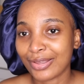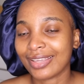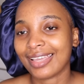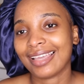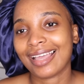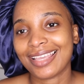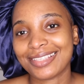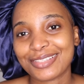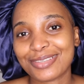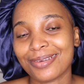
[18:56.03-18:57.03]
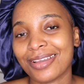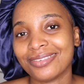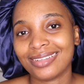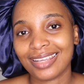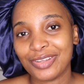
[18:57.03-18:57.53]
Okay guys, so I
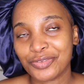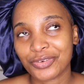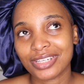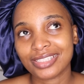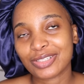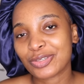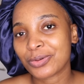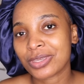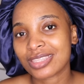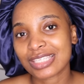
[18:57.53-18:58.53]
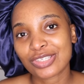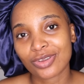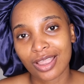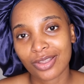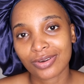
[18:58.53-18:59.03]
really enjoyed doing this
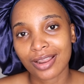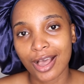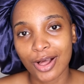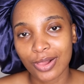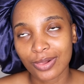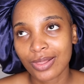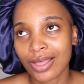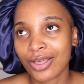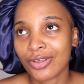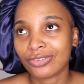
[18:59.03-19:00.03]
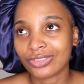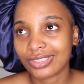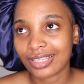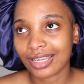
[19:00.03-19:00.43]
try on haul for you